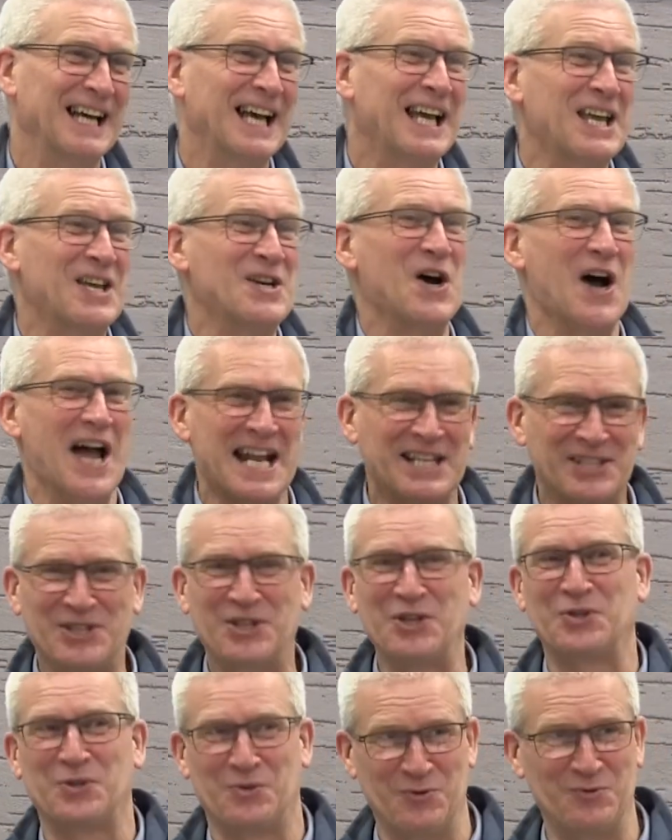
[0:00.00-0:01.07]
You know, it's
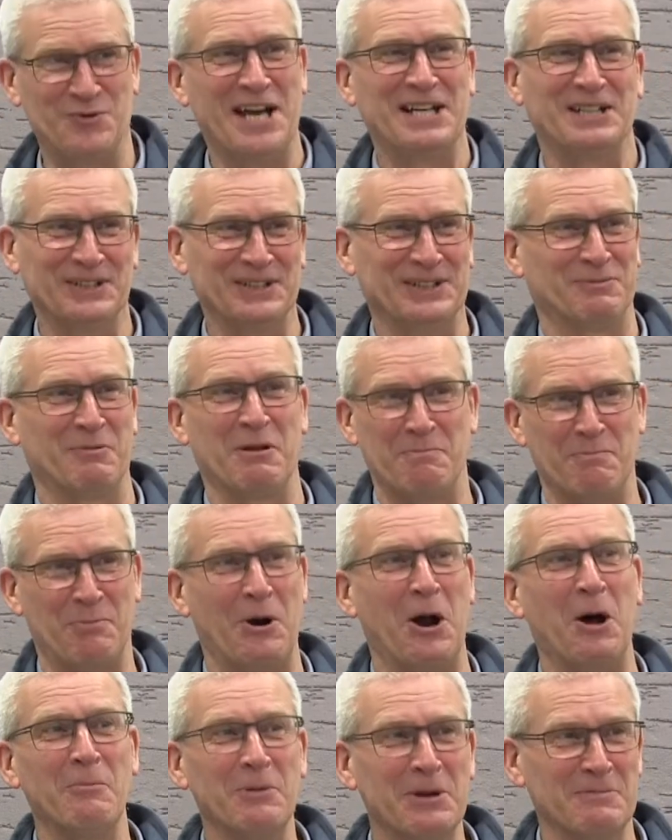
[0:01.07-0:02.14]
just riddled with
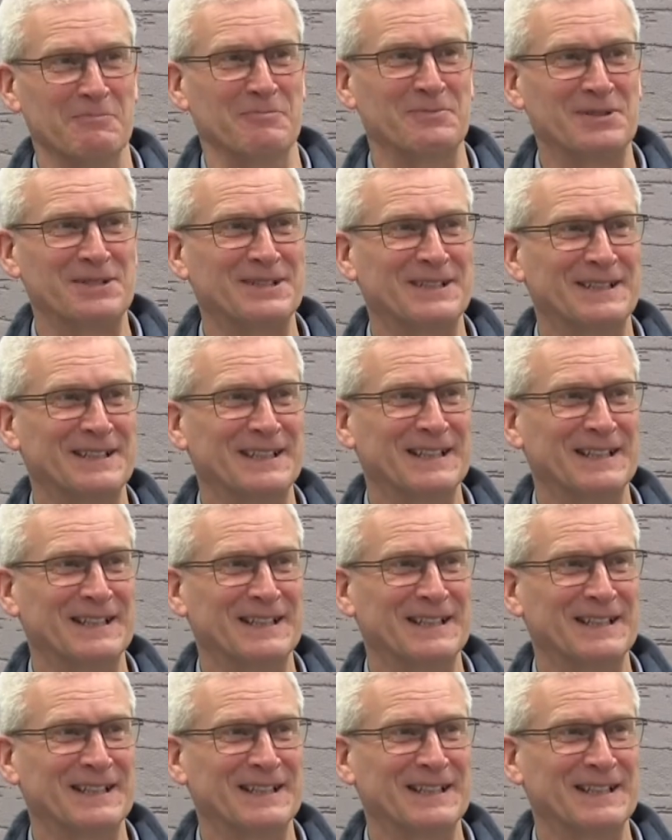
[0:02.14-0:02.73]
problems.